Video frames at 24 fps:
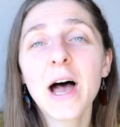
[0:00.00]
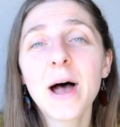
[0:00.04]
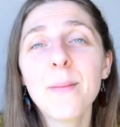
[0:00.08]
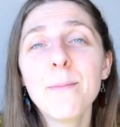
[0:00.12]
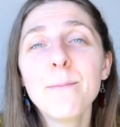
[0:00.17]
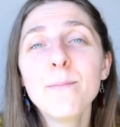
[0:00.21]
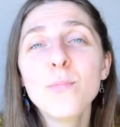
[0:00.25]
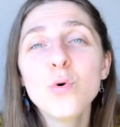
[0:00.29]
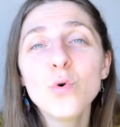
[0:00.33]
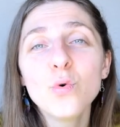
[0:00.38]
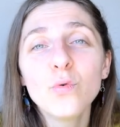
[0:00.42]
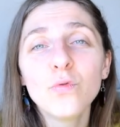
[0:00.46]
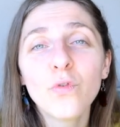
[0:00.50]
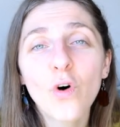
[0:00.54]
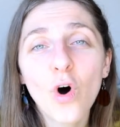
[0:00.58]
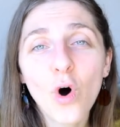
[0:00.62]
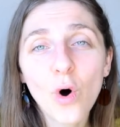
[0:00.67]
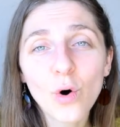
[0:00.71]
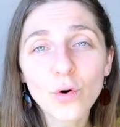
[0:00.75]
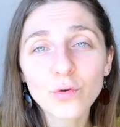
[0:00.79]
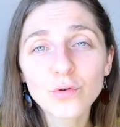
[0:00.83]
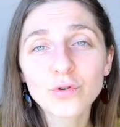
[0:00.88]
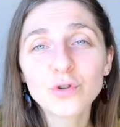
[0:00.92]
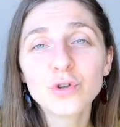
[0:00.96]
move
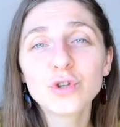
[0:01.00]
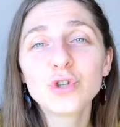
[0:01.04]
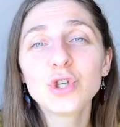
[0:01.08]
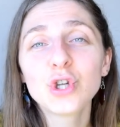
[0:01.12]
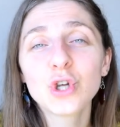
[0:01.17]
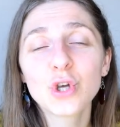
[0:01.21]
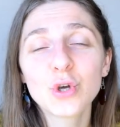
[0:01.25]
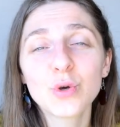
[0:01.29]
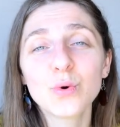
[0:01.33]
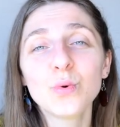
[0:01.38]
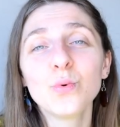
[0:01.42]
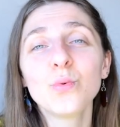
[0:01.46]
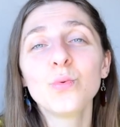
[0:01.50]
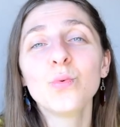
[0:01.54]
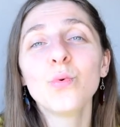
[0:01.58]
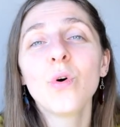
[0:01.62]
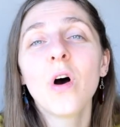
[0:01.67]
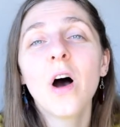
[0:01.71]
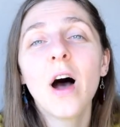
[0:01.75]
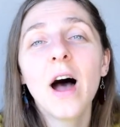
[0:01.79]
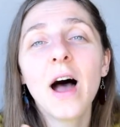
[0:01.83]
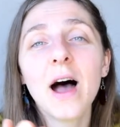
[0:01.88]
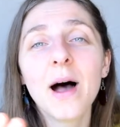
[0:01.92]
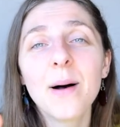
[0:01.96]
on
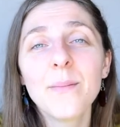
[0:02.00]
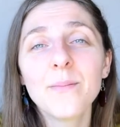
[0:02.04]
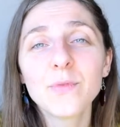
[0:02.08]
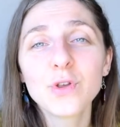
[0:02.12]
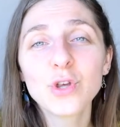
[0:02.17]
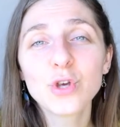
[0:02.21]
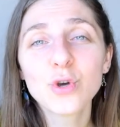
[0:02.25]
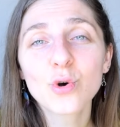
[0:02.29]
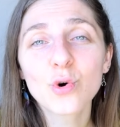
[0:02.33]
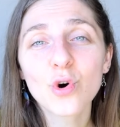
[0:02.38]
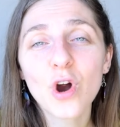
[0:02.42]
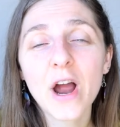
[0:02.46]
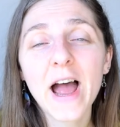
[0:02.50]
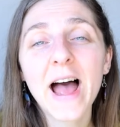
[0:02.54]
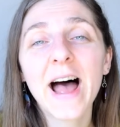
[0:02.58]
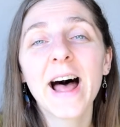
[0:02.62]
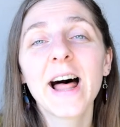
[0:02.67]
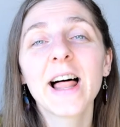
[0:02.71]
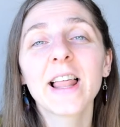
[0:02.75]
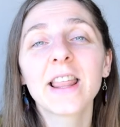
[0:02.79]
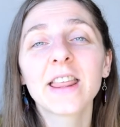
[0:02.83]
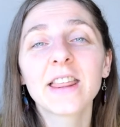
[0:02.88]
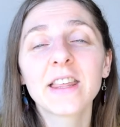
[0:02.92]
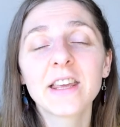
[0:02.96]
to your
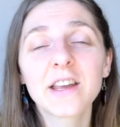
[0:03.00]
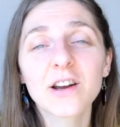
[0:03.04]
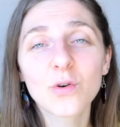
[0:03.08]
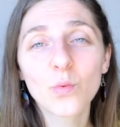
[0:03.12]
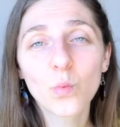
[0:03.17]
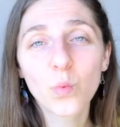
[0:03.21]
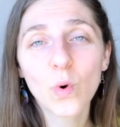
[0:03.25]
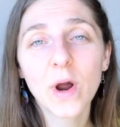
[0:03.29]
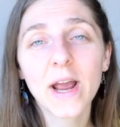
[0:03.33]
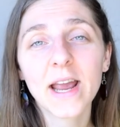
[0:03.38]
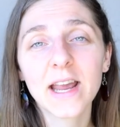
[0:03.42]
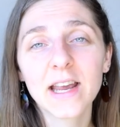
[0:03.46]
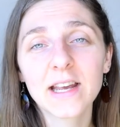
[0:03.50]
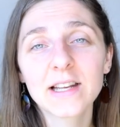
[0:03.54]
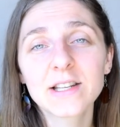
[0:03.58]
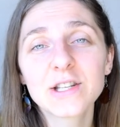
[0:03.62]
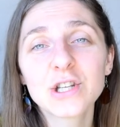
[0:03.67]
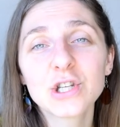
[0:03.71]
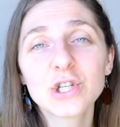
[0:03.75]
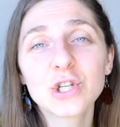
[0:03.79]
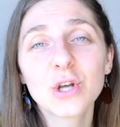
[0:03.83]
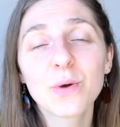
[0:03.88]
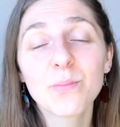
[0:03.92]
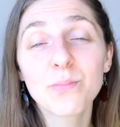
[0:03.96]
healthier weight,
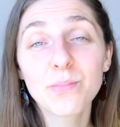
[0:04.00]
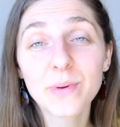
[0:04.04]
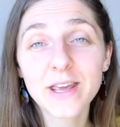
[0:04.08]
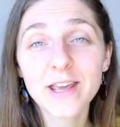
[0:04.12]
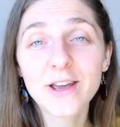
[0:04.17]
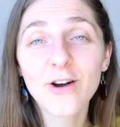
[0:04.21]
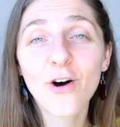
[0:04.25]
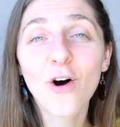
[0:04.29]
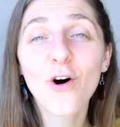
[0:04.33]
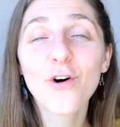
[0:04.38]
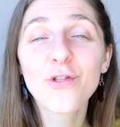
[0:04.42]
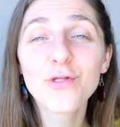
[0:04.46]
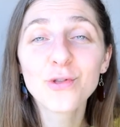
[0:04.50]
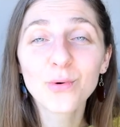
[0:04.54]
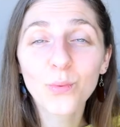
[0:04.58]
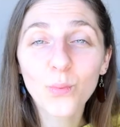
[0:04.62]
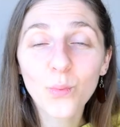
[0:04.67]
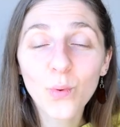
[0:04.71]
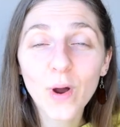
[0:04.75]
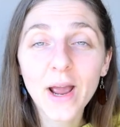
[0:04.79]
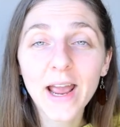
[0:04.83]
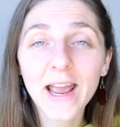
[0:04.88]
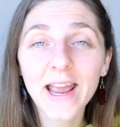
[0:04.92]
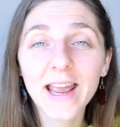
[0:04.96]
to be on the
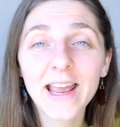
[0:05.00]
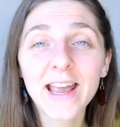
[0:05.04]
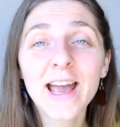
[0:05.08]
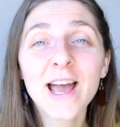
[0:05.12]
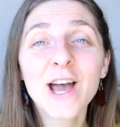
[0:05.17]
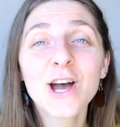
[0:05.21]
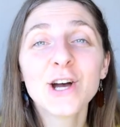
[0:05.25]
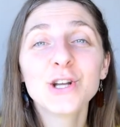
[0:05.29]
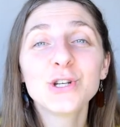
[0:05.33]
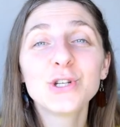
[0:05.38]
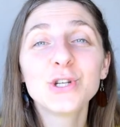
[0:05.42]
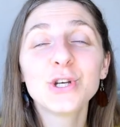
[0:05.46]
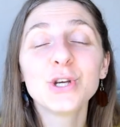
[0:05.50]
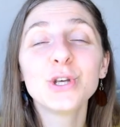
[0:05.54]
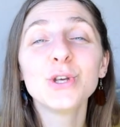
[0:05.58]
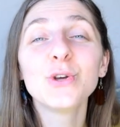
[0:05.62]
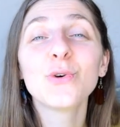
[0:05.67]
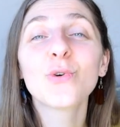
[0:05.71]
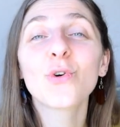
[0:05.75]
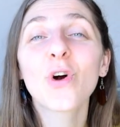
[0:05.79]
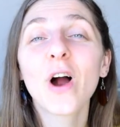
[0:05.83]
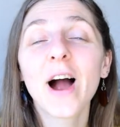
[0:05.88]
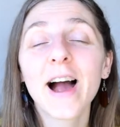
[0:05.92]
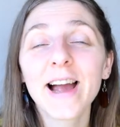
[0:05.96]
way to
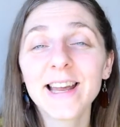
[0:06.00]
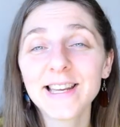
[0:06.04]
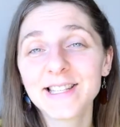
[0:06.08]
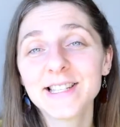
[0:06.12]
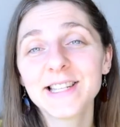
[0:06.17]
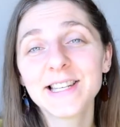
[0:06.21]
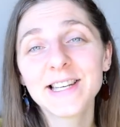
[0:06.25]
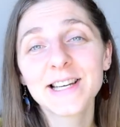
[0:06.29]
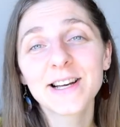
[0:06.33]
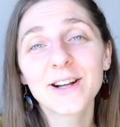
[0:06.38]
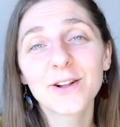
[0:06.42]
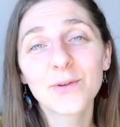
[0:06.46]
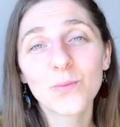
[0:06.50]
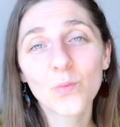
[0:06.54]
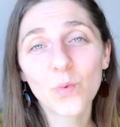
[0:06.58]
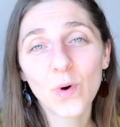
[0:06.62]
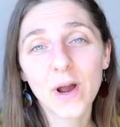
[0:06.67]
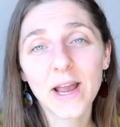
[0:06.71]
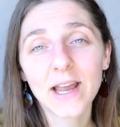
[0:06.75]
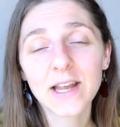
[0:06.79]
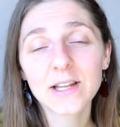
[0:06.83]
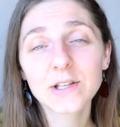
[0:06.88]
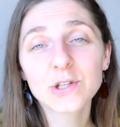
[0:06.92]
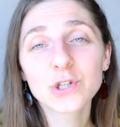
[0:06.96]
your ideal
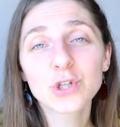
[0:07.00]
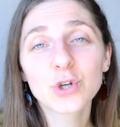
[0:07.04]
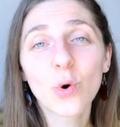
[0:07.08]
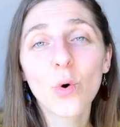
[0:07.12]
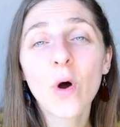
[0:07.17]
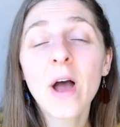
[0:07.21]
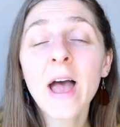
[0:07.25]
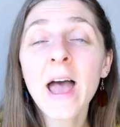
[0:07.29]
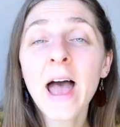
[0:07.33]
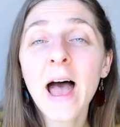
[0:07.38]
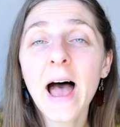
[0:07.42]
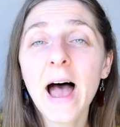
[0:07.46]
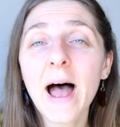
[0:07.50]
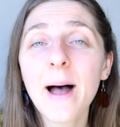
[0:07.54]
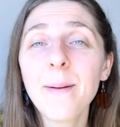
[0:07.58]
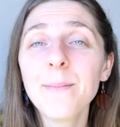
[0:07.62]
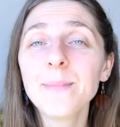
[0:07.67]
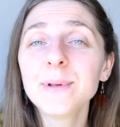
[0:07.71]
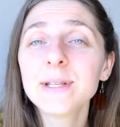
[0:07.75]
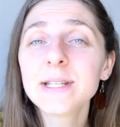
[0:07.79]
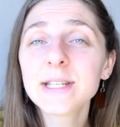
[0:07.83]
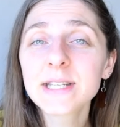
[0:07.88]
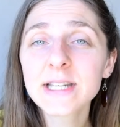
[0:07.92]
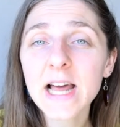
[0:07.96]
weight. So
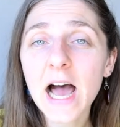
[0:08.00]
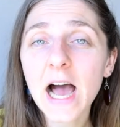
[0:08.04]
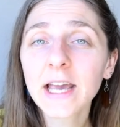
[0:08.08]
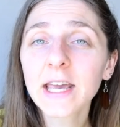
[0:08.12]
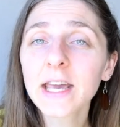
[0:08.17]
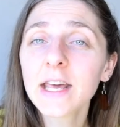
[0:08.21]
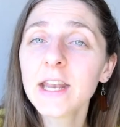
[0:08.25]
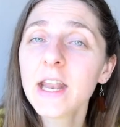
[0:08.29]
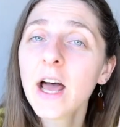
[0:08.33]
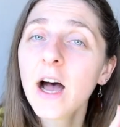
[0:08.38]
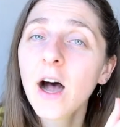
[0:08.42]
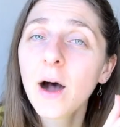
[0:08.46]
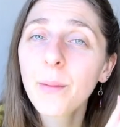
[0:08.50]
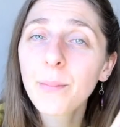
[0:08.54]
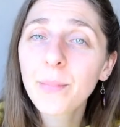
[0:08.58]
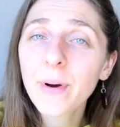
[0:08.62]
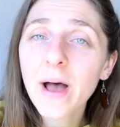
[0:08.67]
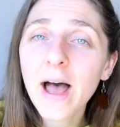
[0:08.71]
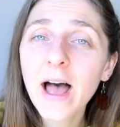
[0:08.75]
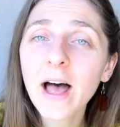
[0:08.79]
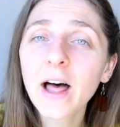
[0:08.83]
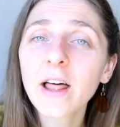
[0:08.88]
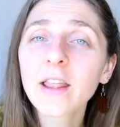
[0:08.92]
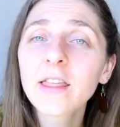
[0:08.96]
stacking up
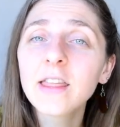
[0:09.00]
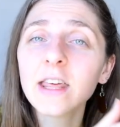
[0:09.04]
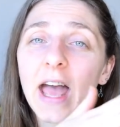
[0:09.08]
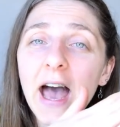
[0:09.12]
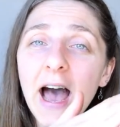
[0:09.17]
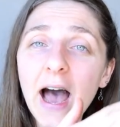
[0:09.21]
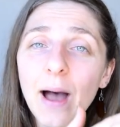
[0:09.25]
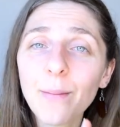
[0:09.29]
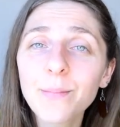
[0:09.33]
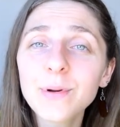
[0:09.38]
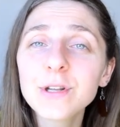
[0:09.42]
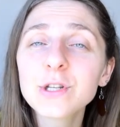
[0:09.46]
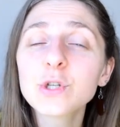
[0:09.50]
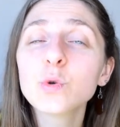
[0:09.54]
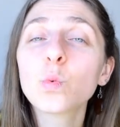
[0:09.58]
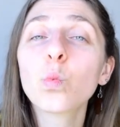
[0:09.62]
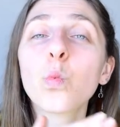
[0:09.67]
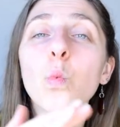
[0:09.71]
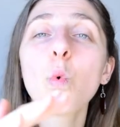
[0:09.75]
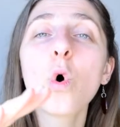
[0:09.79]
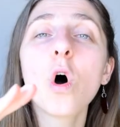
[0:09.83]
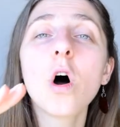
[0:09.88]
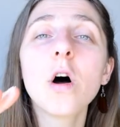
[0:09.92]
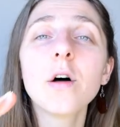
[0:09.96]
healthy habits
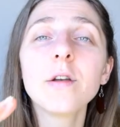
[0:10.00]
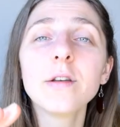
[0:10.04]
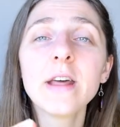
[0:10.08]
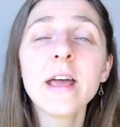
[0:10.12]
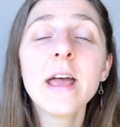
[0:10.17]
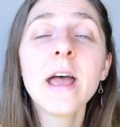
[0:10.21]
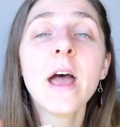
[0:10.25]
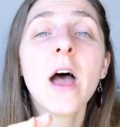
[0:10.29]
one